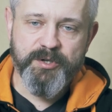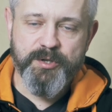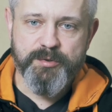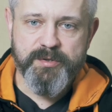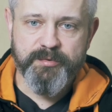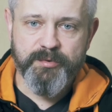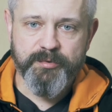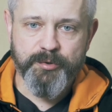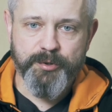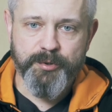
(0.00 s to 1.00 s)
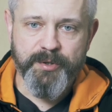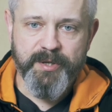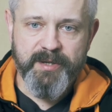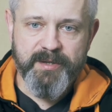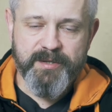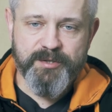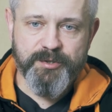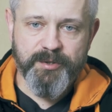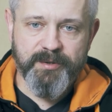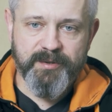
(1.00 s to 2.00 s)
useful for you.
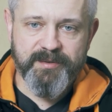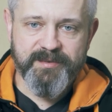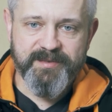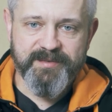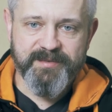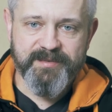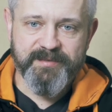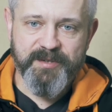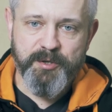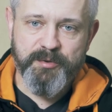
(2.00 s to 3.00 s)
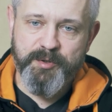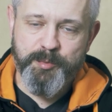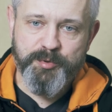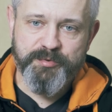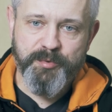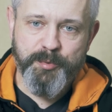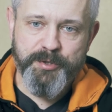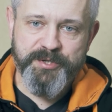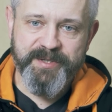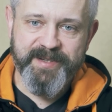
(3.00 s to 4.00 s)
So thank you very much for
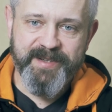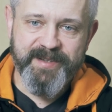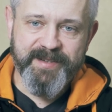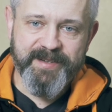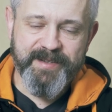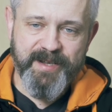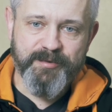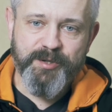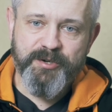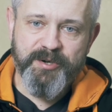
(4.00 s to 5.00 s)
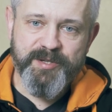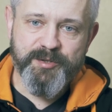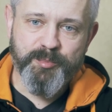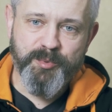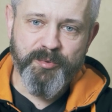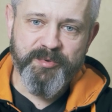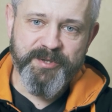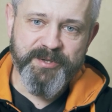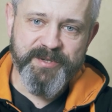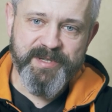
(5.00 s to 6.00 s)
watching. And I will create some more
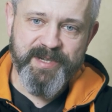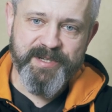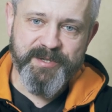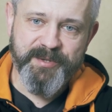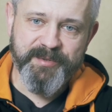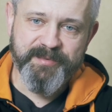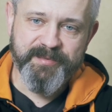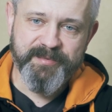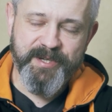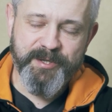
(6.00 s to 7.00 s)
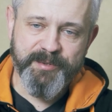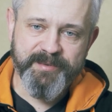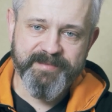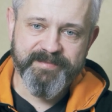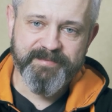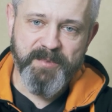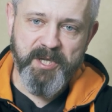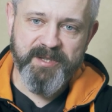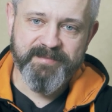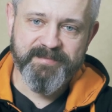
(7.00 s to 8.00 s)
videos later on. Thank you.
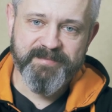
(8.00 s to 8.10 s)
Bye.